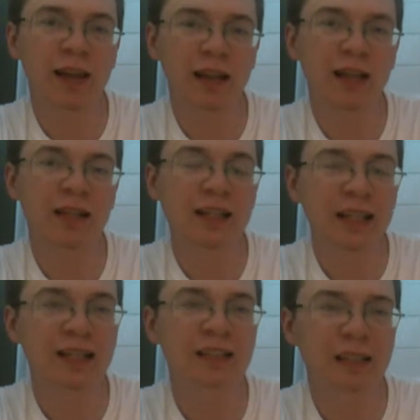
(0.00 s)
think
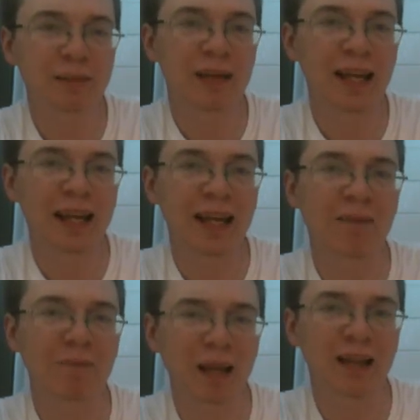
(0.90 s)
needs to
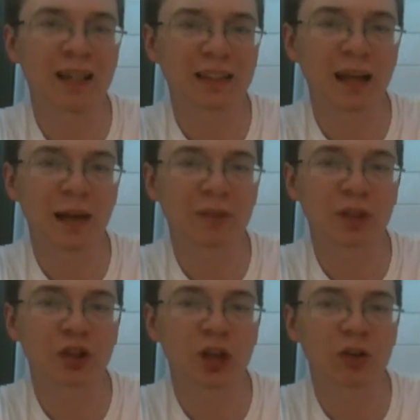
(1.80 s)
be in these types
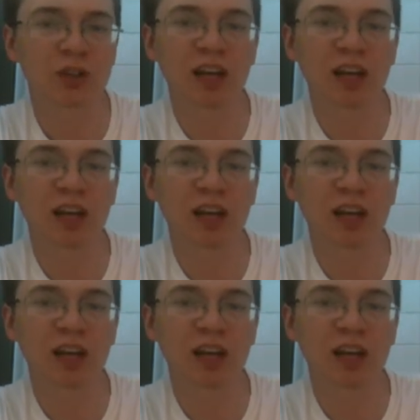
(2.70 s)
of shows.